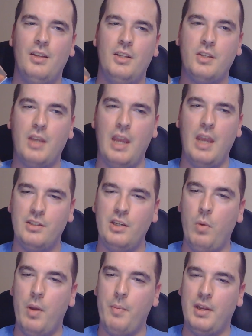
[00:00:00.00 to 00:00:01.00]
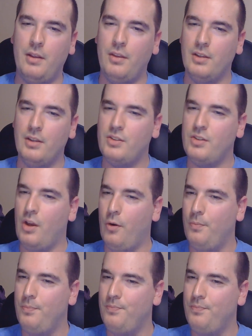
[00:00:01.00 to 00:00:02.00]
scanty women in this,
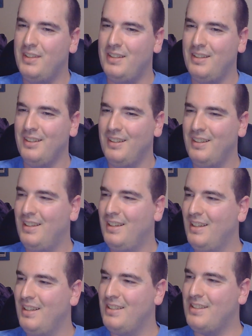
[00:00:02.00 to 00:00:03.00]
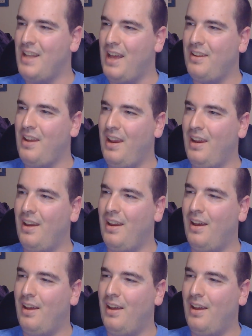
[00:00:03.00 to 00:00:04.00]
so it's not
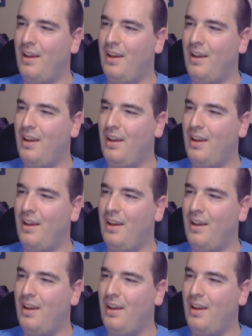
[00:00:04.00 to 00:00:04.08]
a